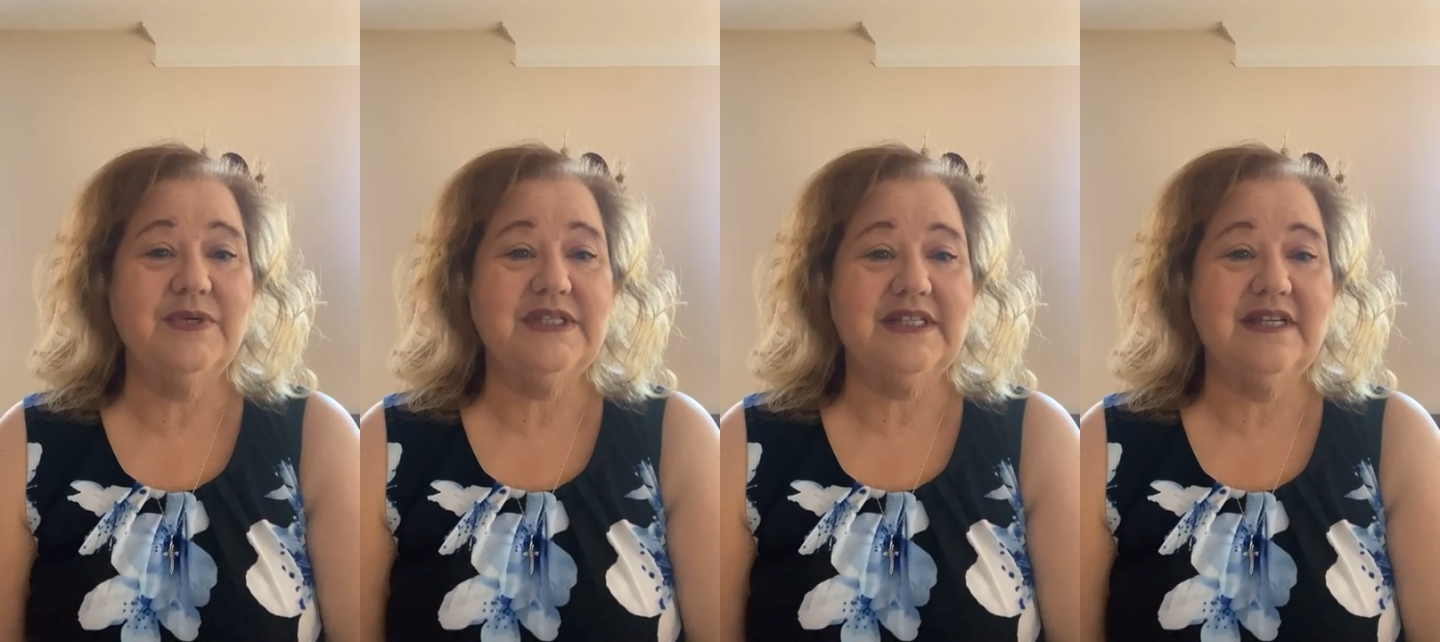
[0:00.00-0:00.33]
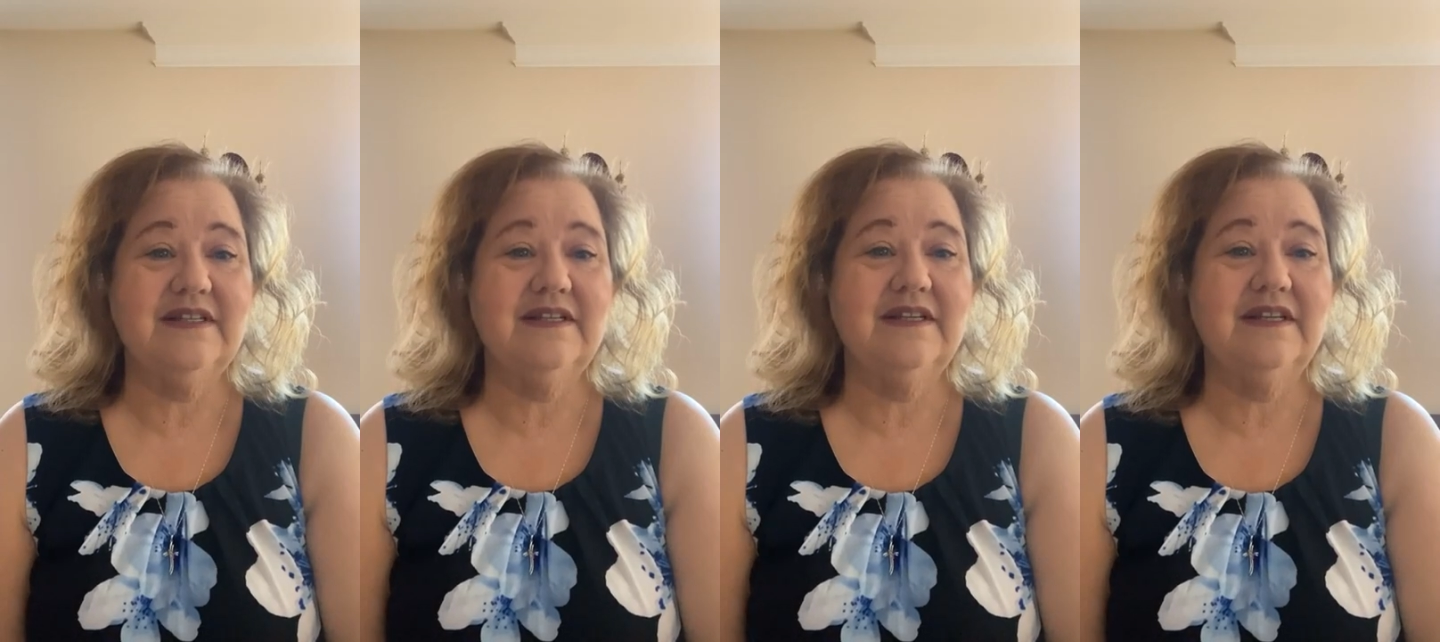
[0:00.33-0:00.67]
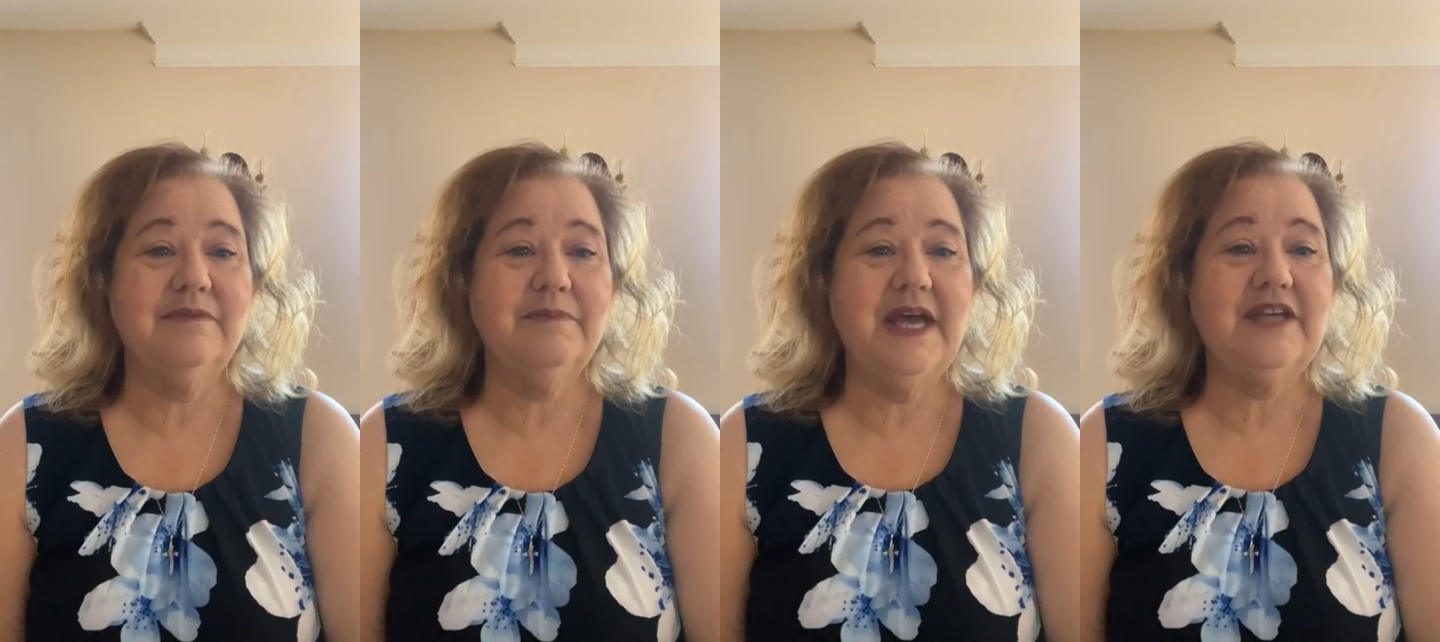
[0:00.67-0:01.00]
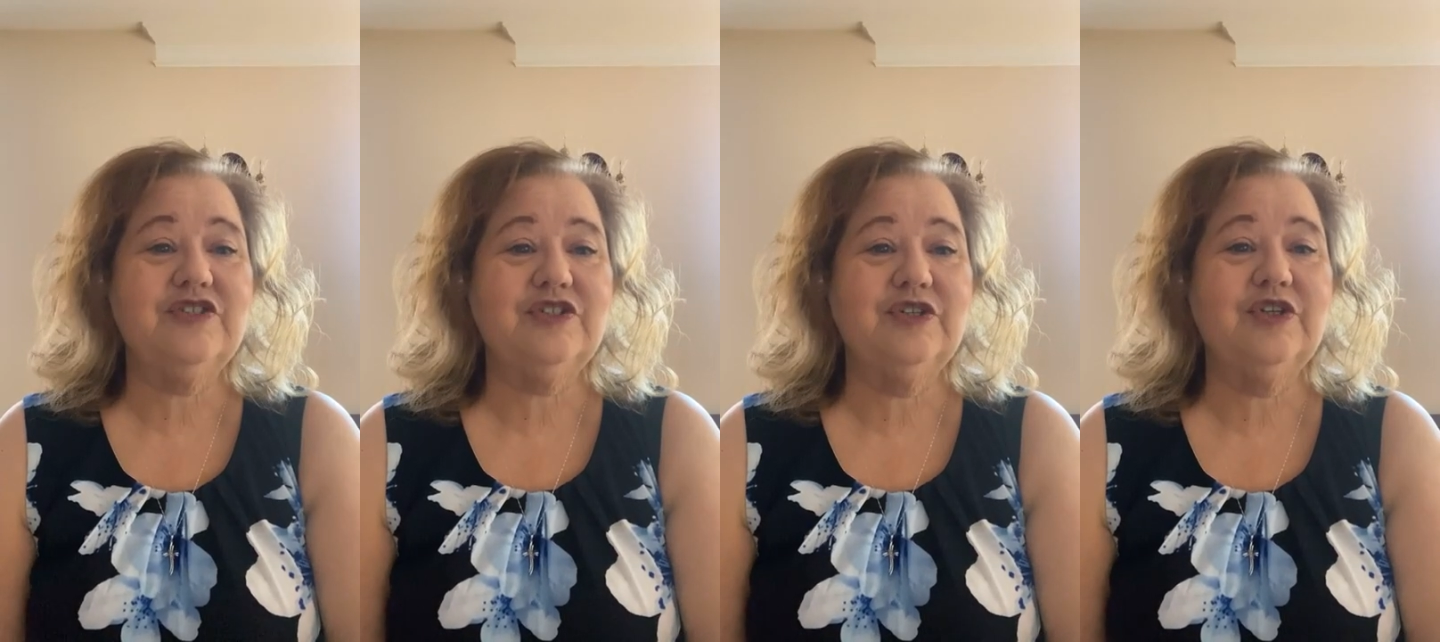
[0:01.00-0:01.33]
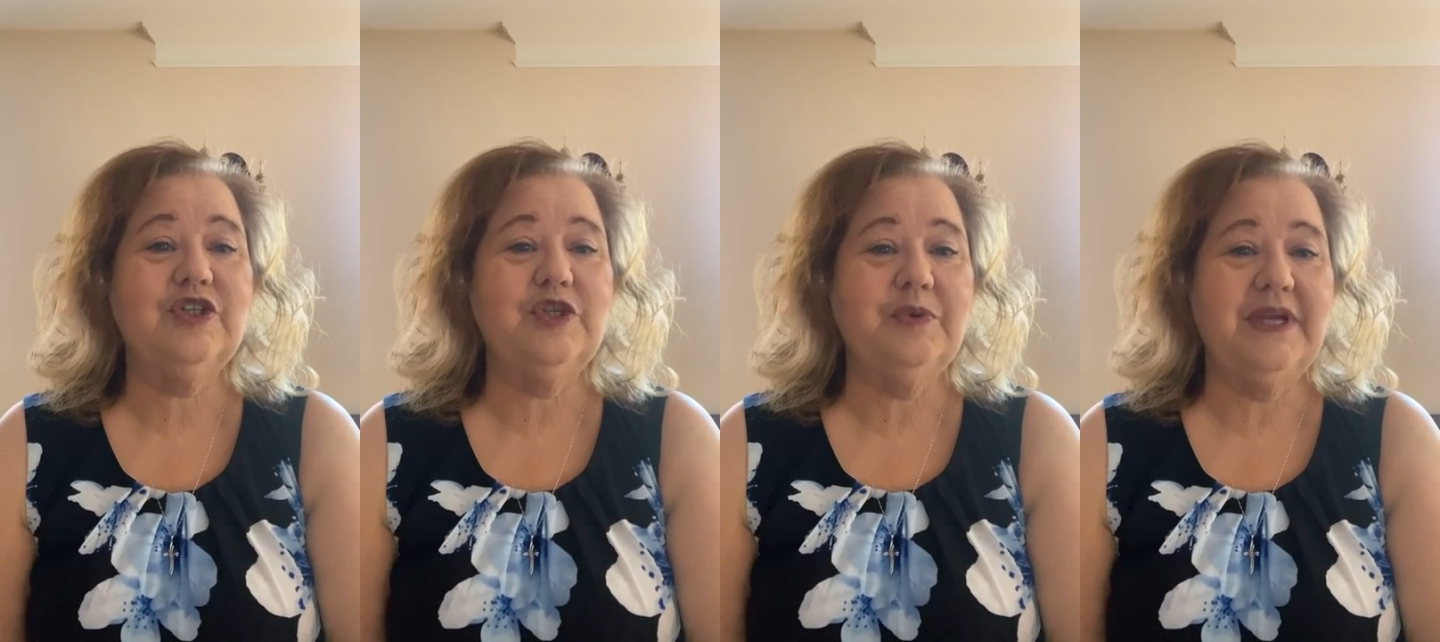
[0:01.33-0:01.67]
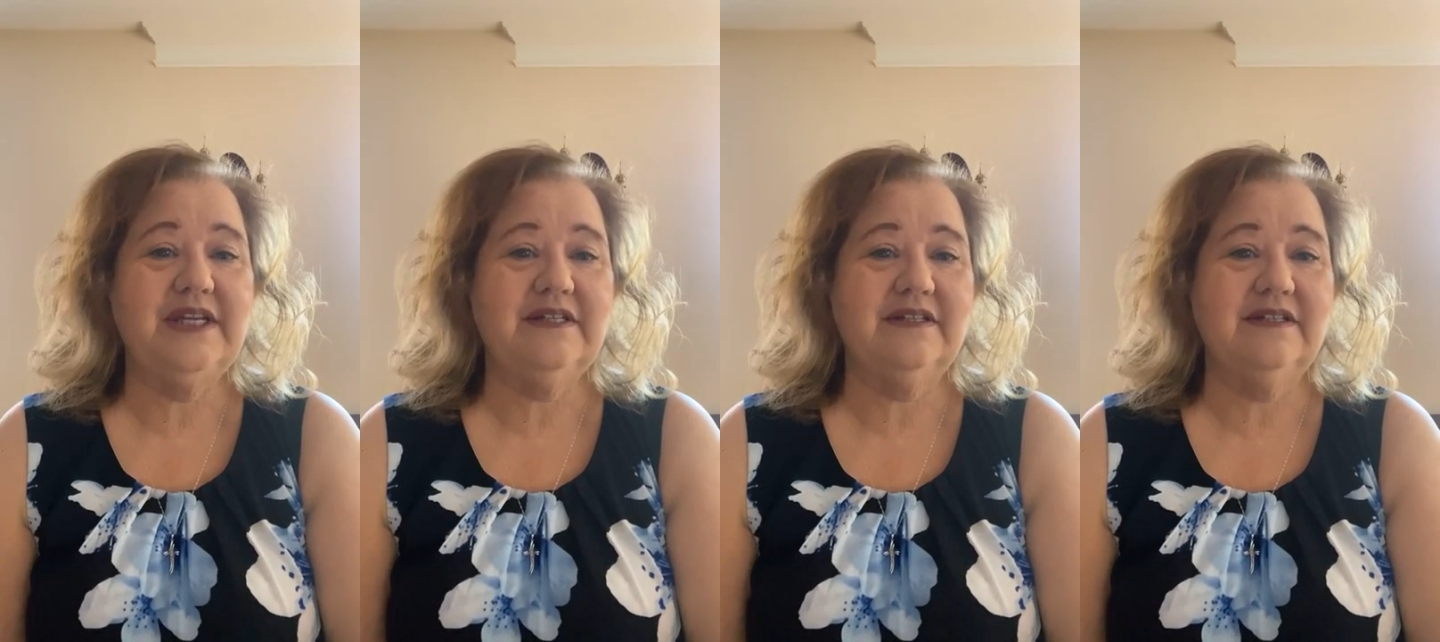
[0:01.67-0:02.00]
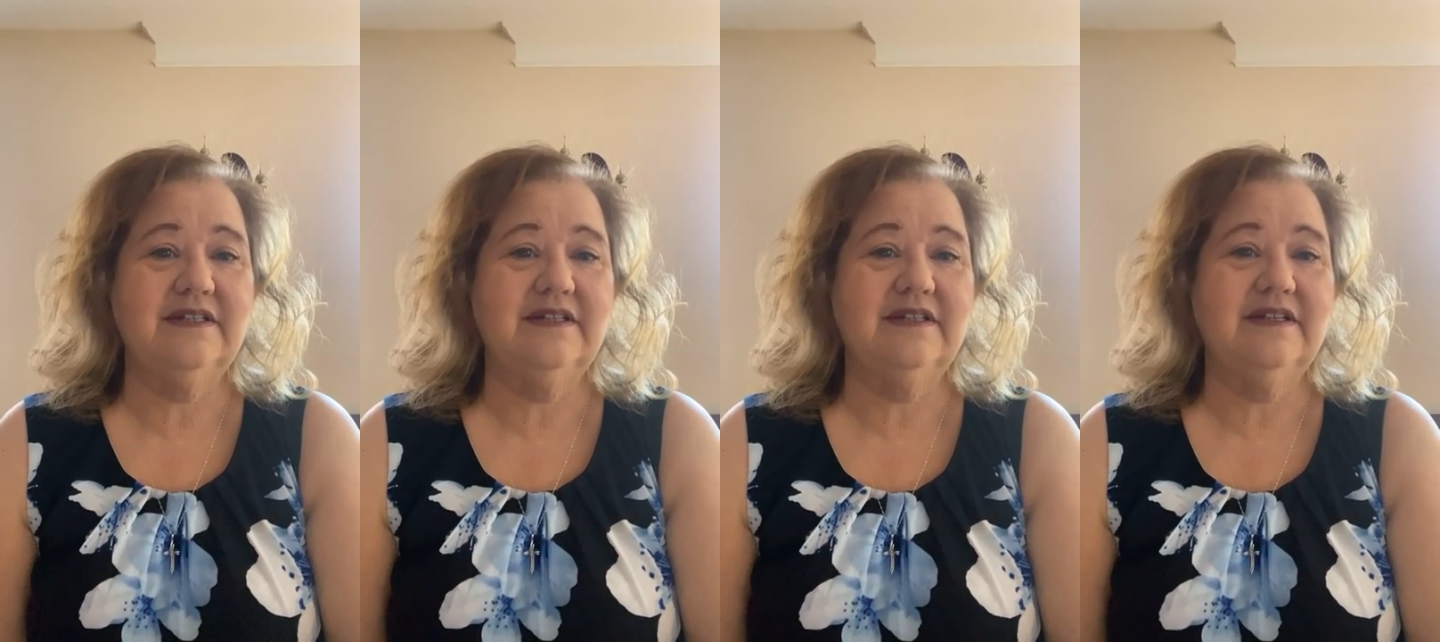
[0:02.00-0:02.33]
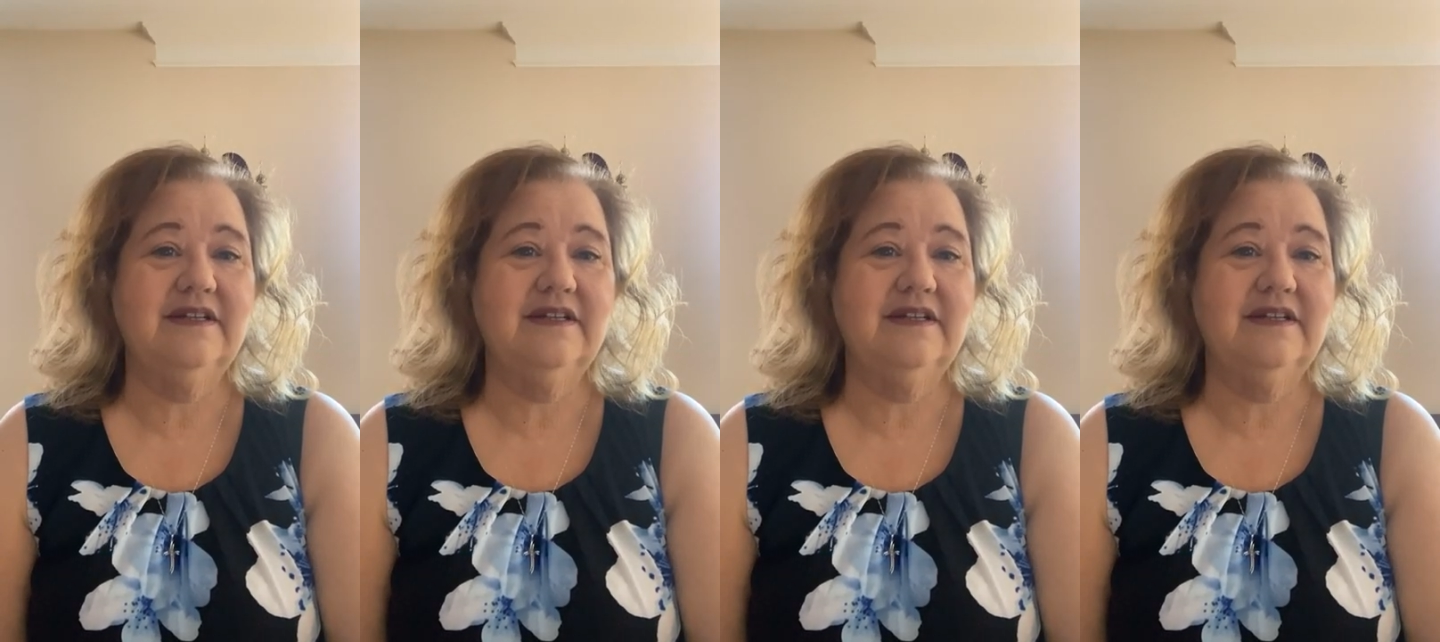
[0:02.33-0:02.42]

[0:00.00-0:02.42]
we said. Master, you handle it.